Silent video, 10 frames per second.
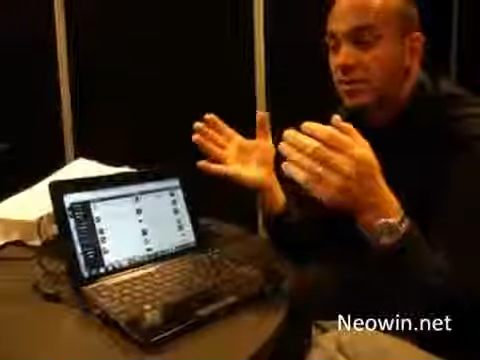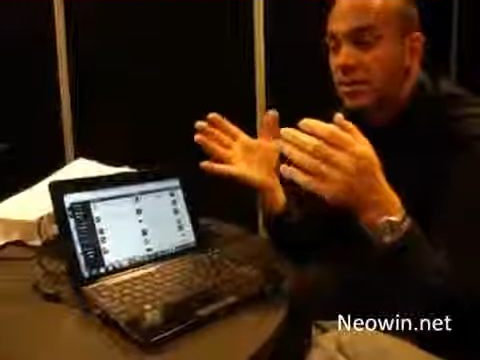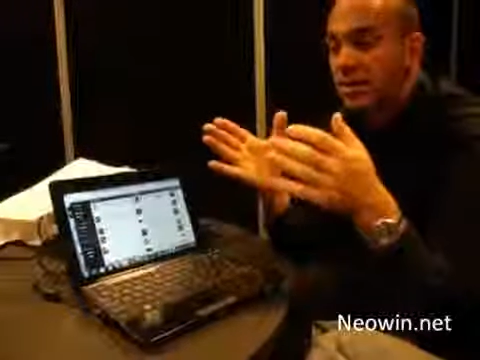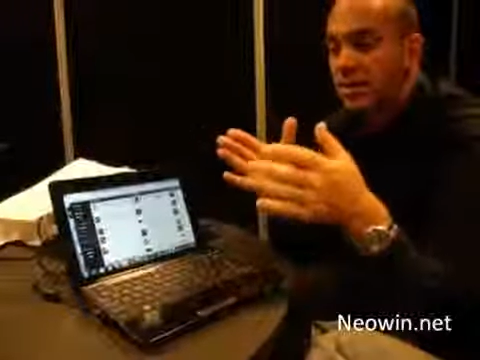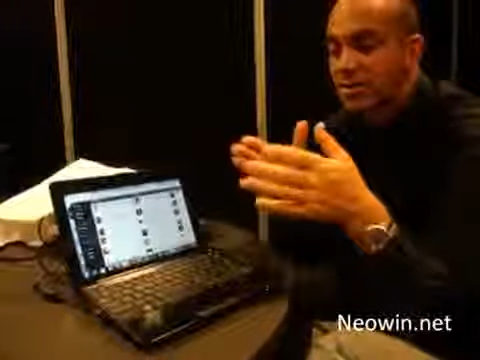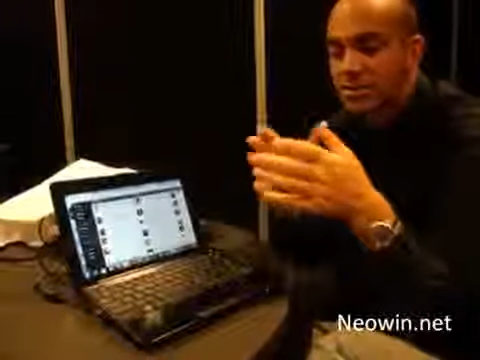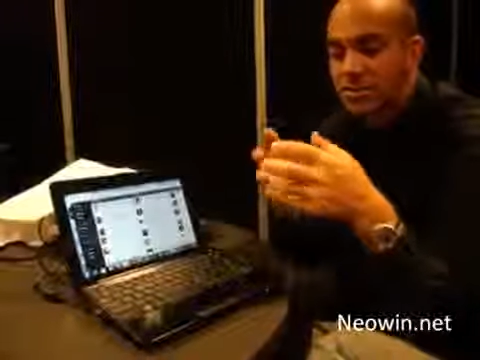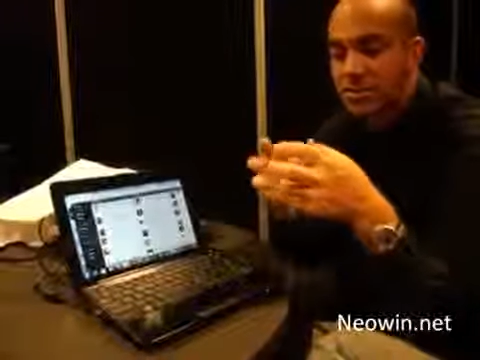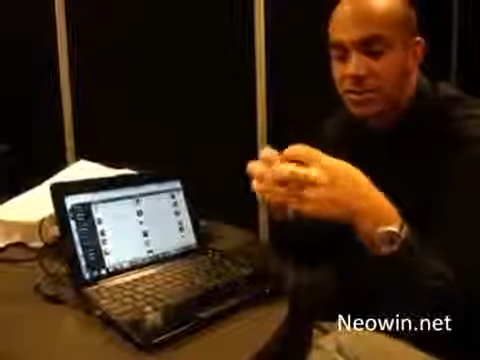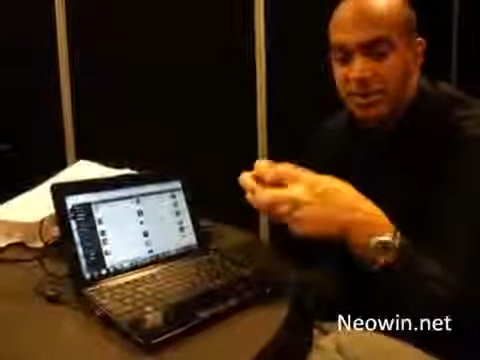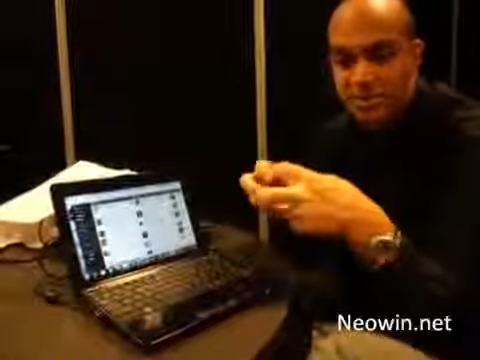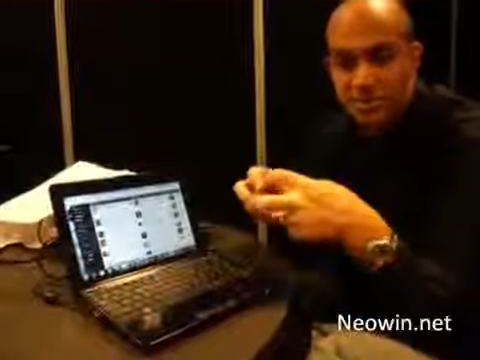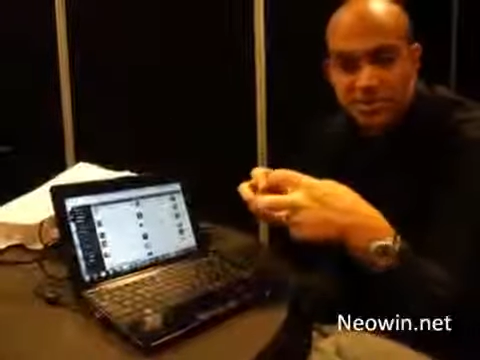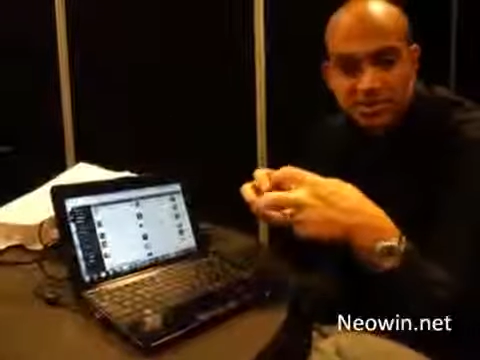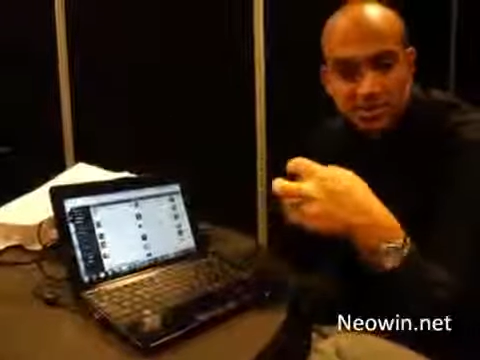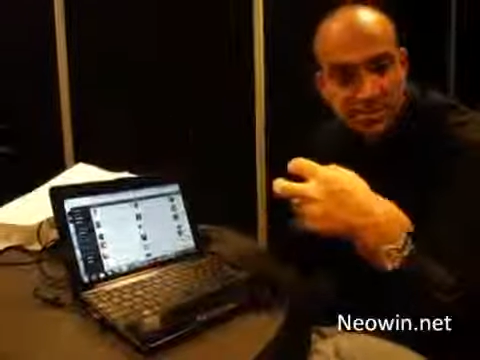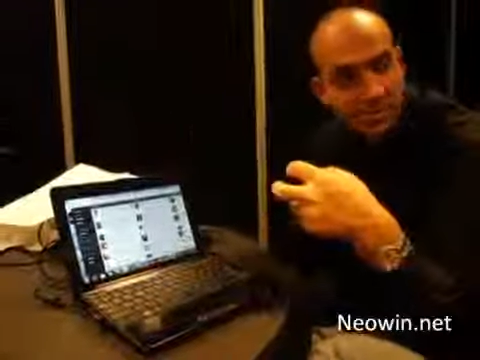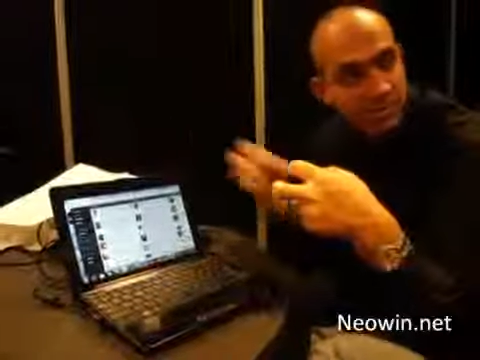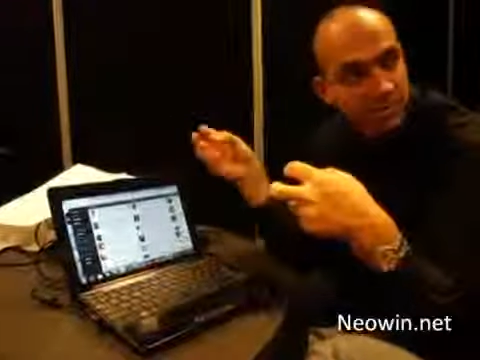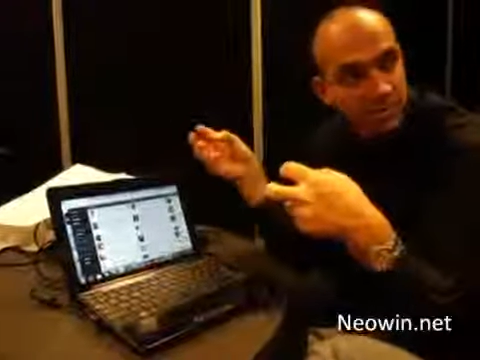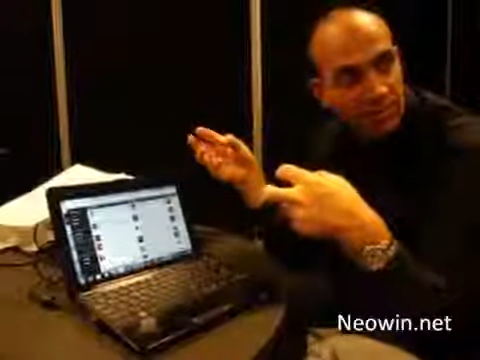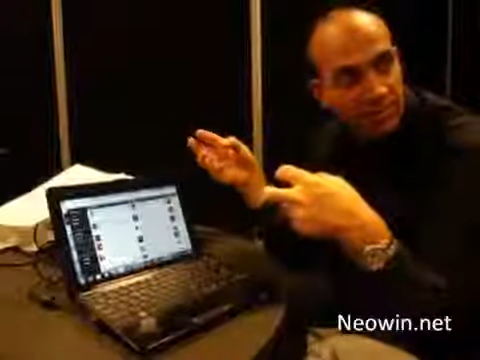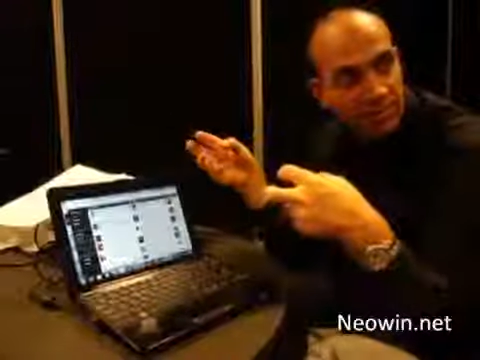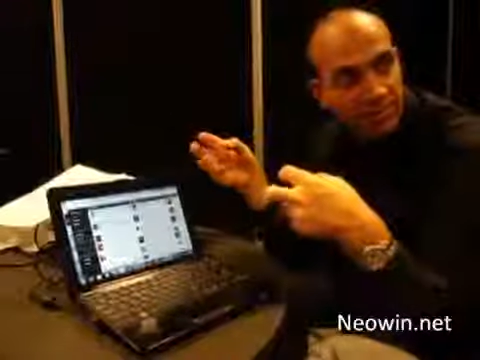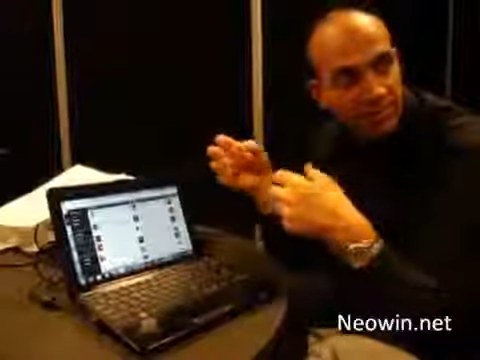We can't, with our small team, integrate